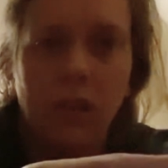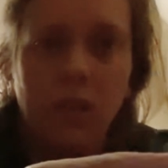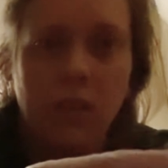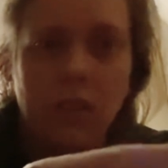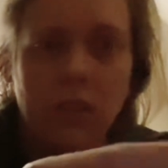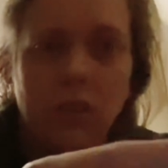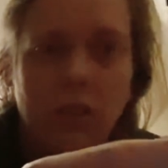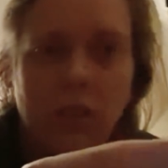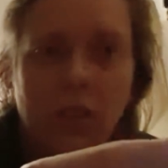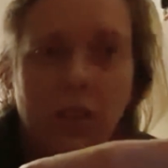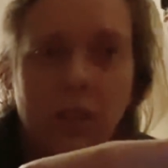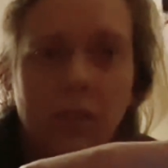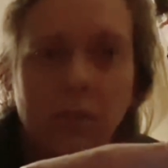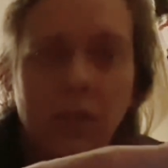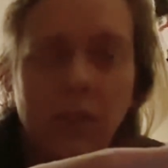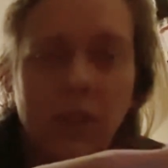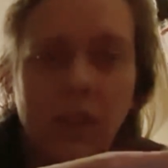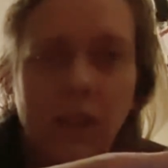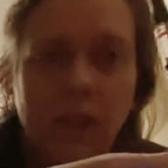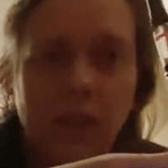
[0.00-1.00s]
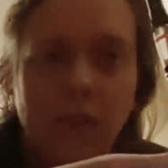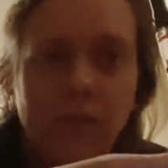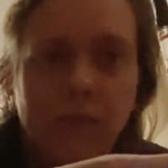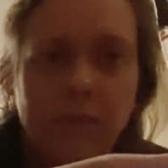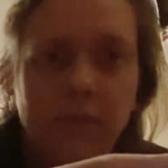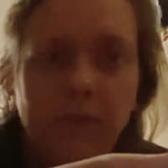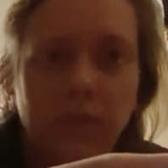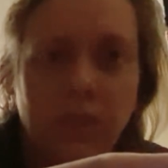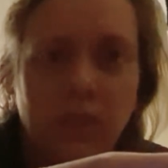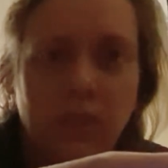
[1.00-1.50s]
you turn it upside down,
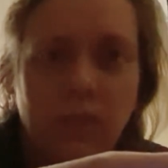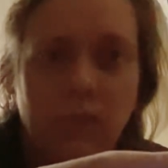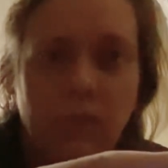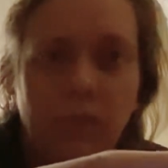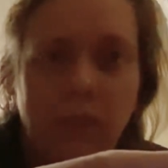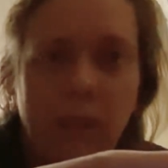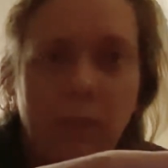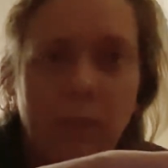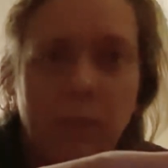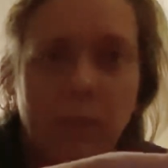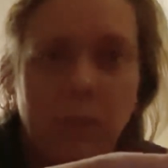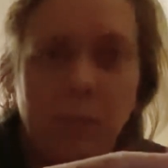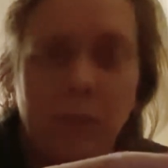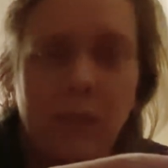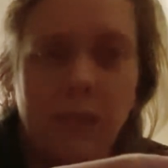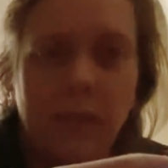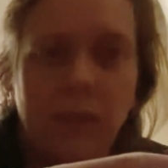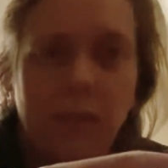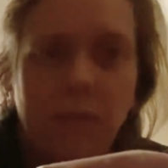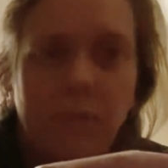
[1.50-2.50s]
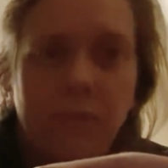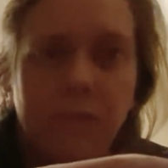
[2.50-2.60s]
you flap this bit down,